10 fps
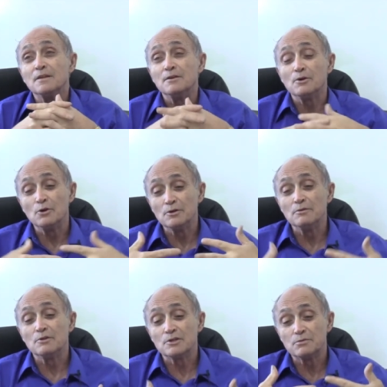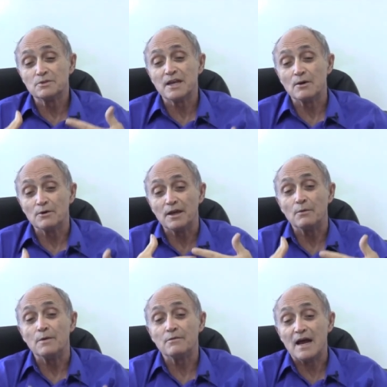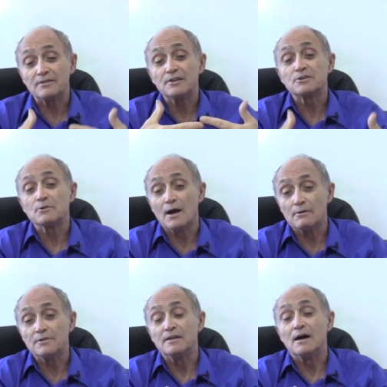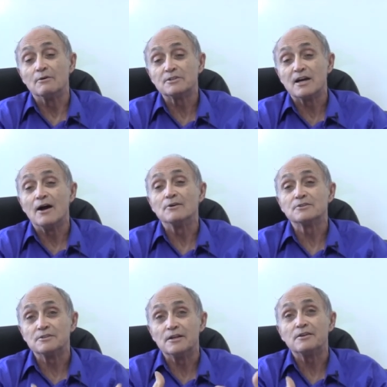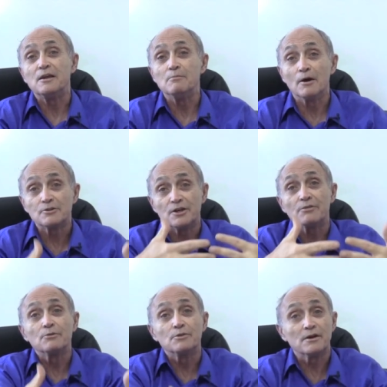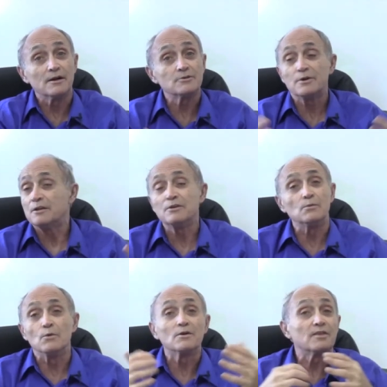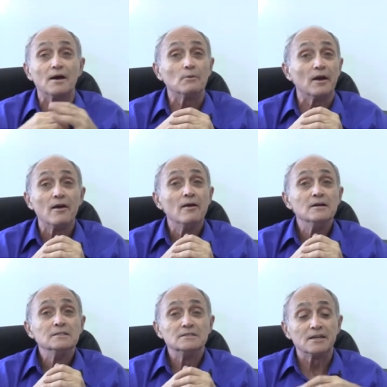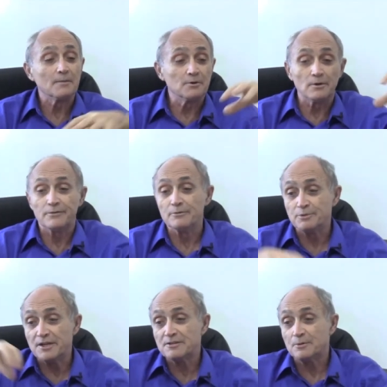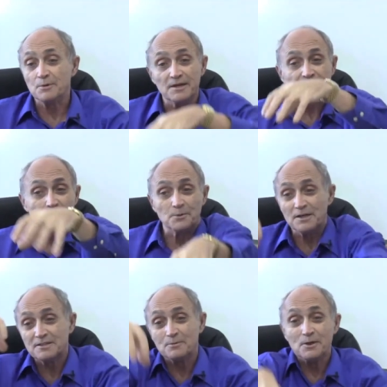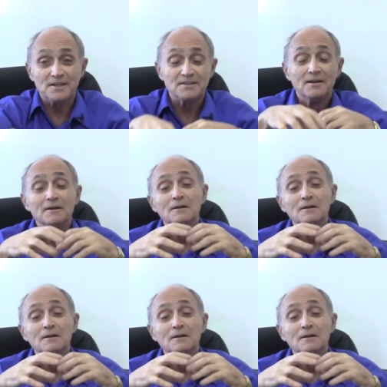You couldn't just say, okay, we've got this ground and now it's ours, and then keep marching through the country. It didn't work that way. They kept going from place to place to place to place.